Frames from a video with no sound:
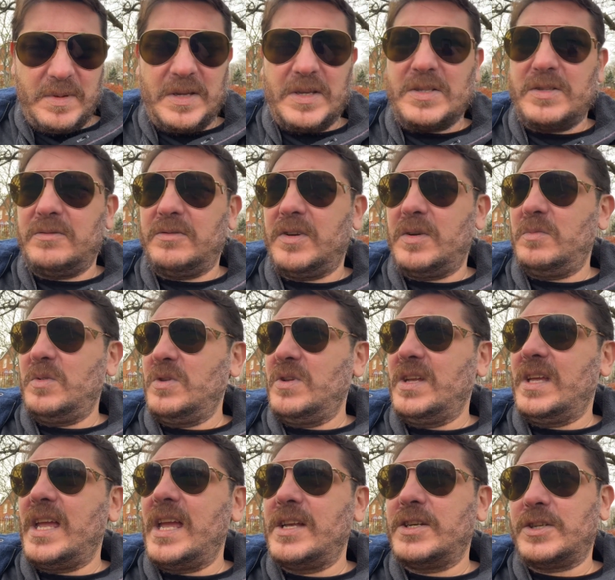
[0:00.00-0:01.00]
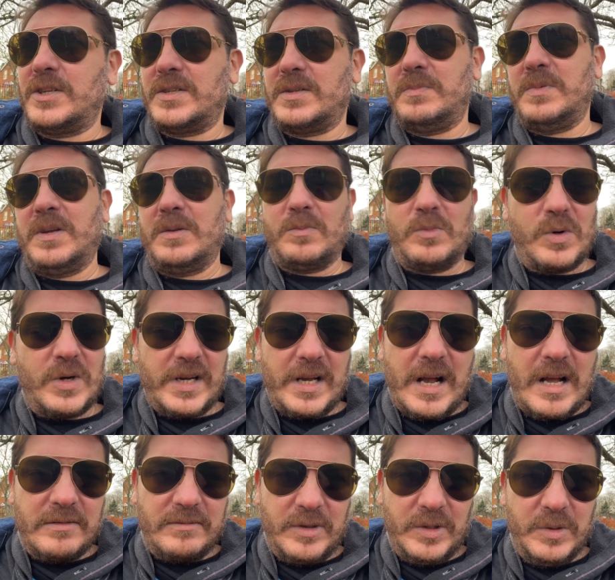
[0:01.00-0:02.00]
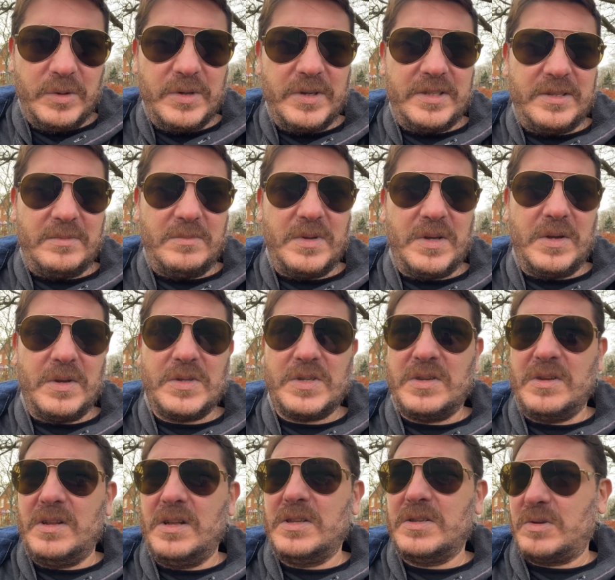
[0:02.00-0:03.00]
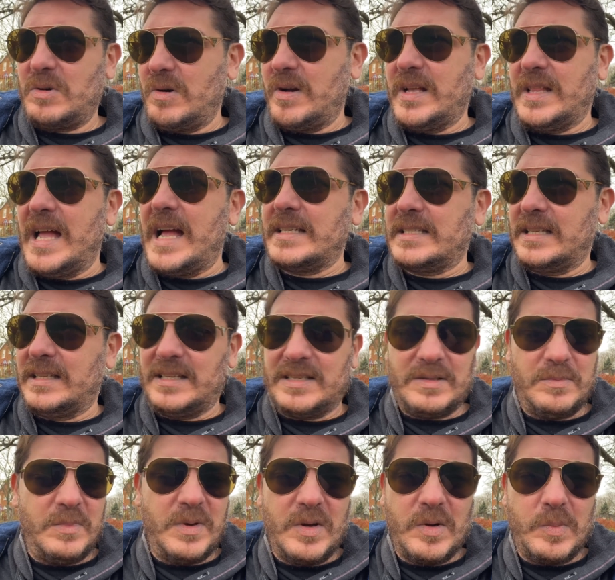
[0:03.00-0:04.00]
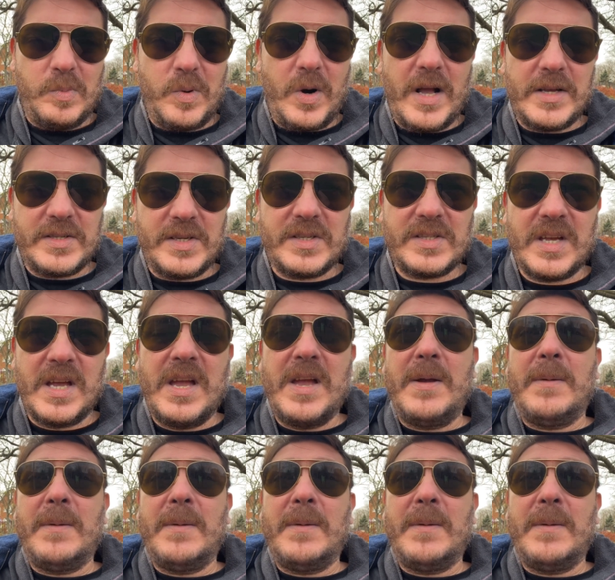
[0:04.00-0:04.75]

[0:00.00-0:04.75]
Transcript: because of communications being more convoluted and because you need to organize it as a bigger process,